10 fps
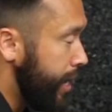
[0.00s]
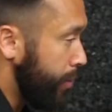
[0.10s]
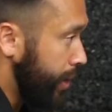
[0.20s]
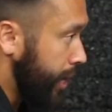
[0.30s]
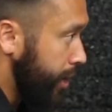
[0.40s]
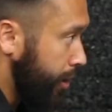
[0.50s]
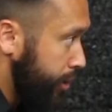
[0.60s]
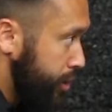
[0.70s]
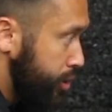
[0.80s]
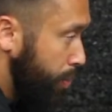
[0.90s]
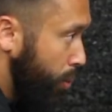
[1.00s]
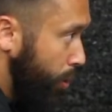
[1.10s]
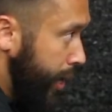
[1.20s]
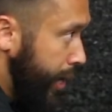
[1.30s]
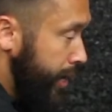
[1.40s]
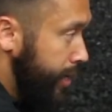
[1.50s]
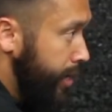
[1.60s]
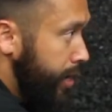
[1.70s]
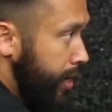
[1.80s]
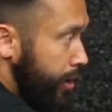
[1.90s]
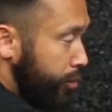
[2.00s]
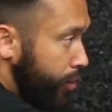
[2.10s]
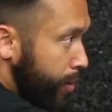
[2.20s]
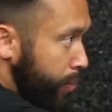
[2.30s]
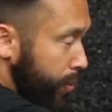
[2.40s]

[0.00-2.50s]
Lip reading: we're getting our good support hand grip.